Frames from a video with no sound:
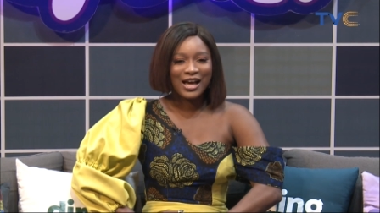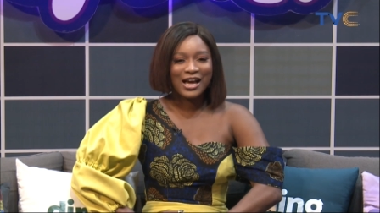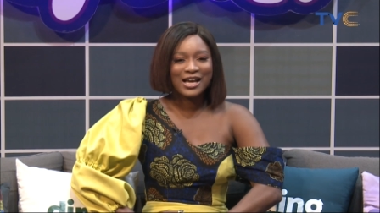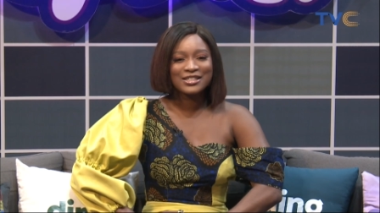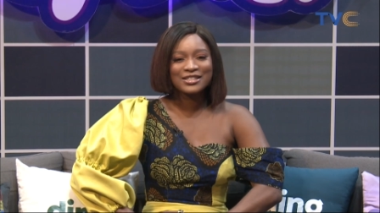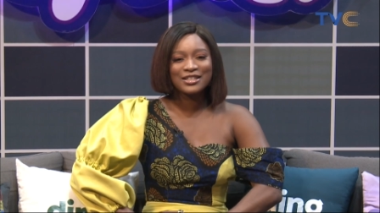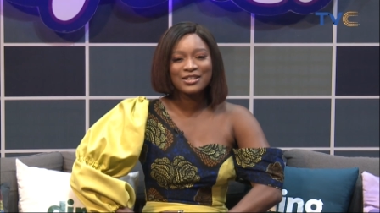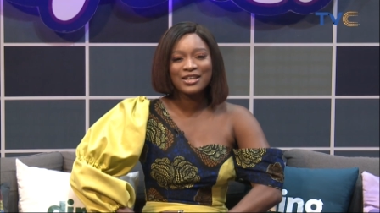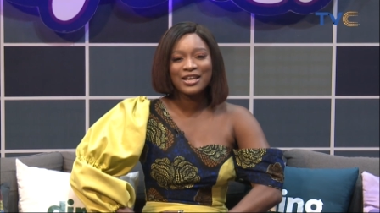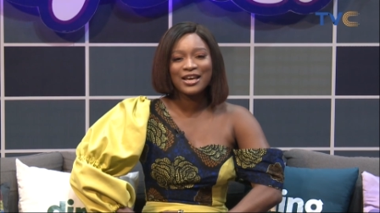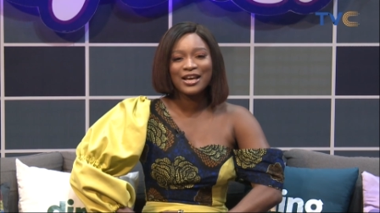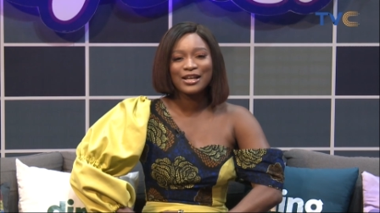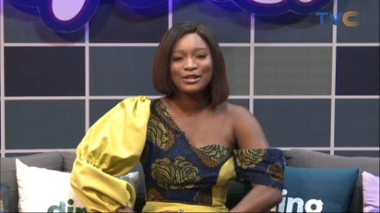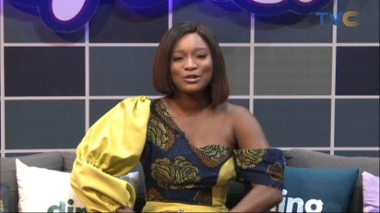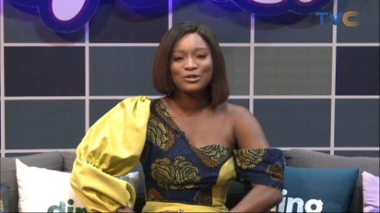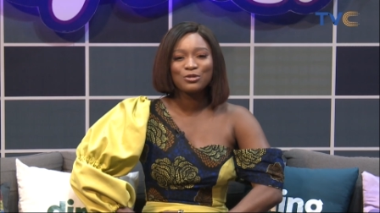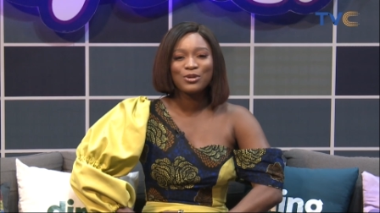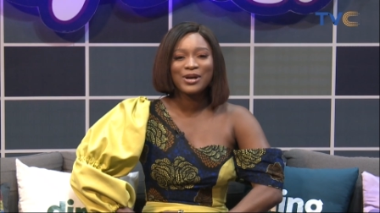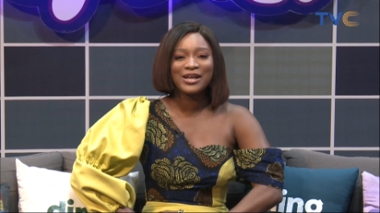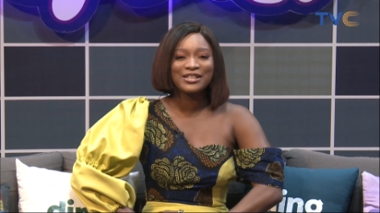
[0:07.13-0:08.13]
As the year
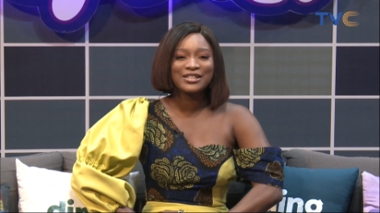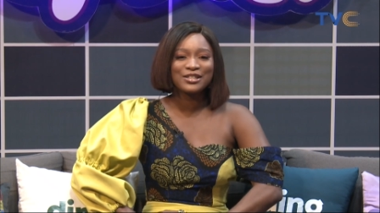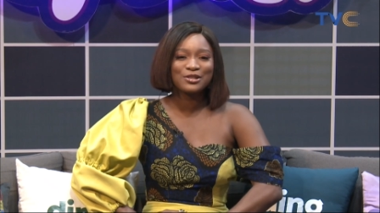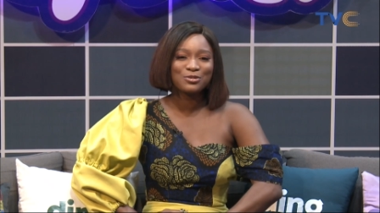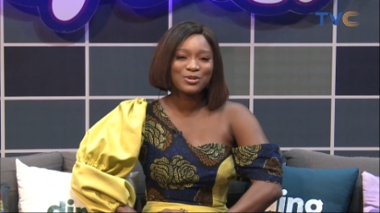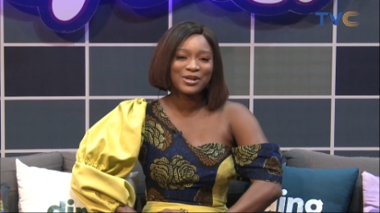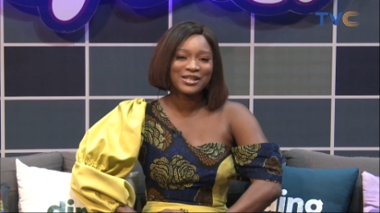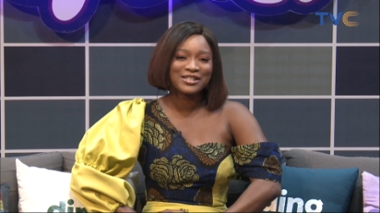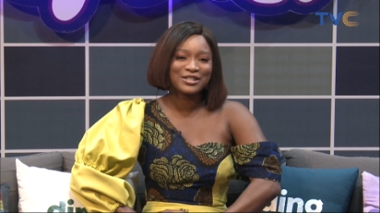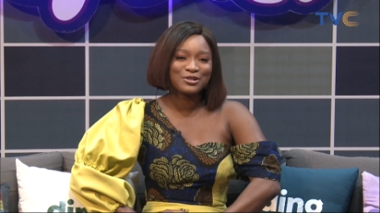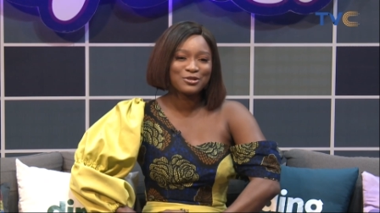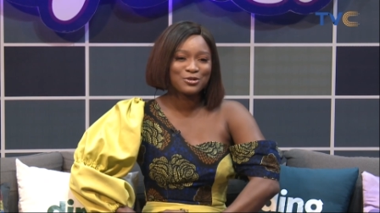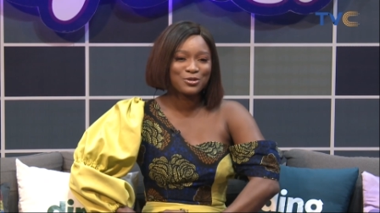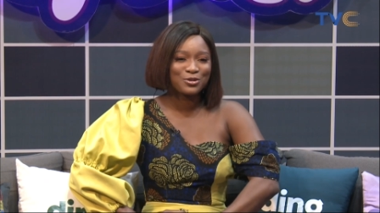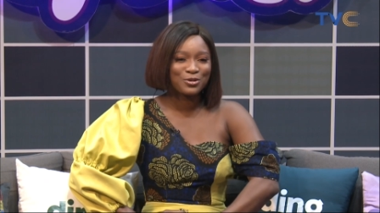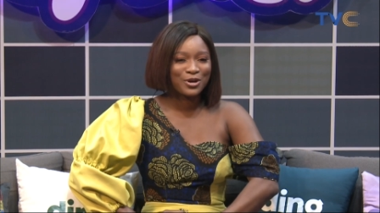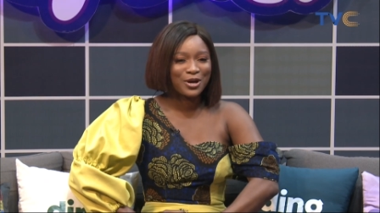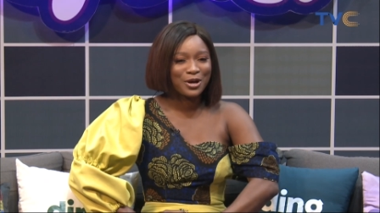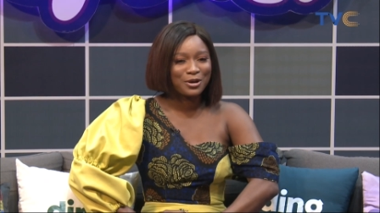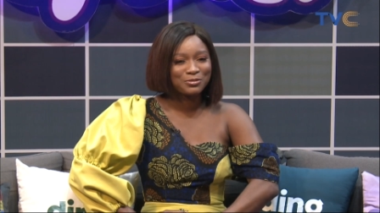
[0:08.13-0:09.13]

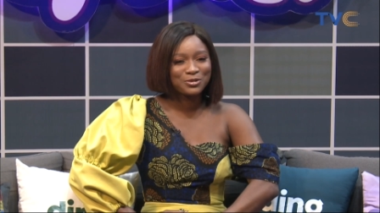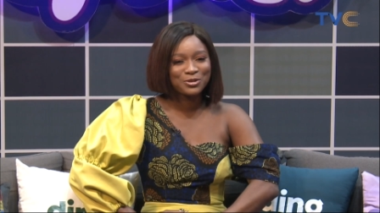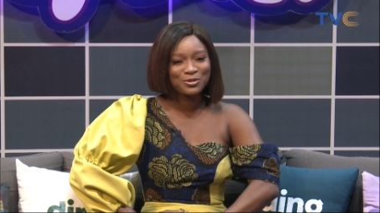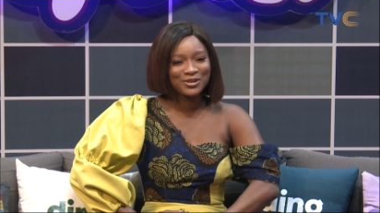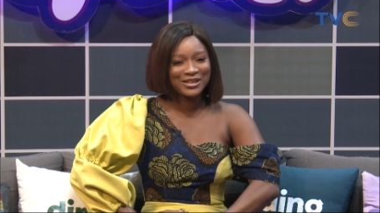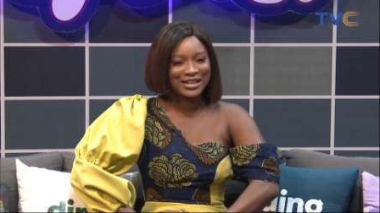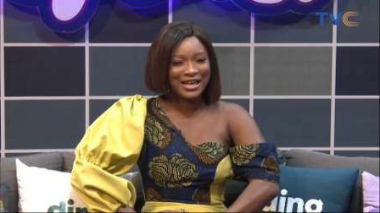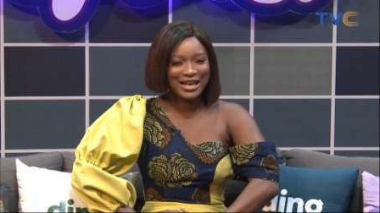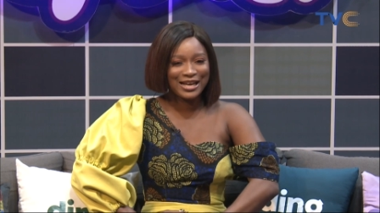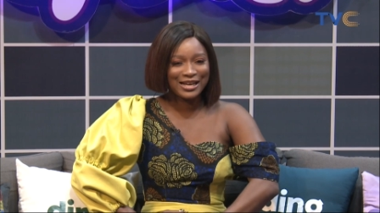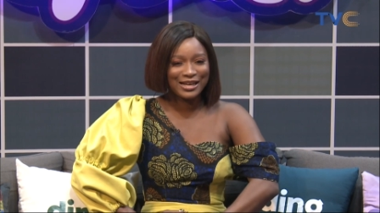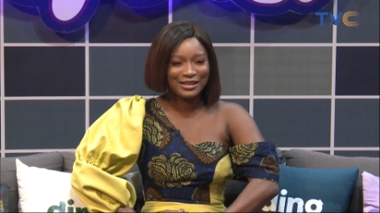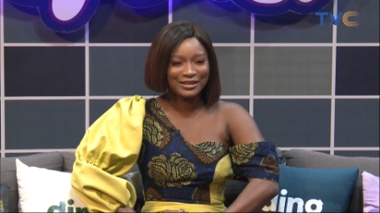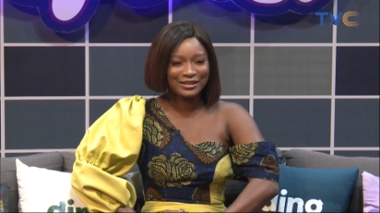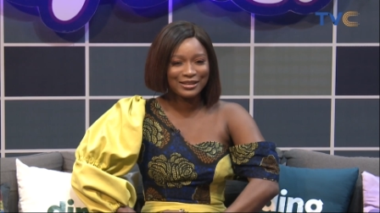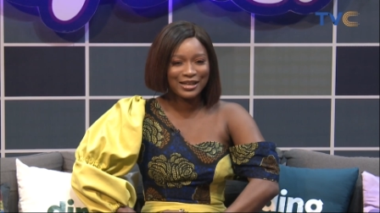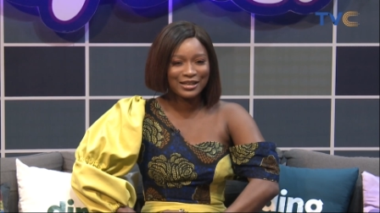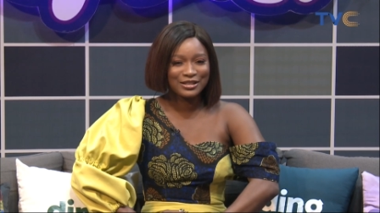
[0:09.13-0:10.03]
2022 comes to an end,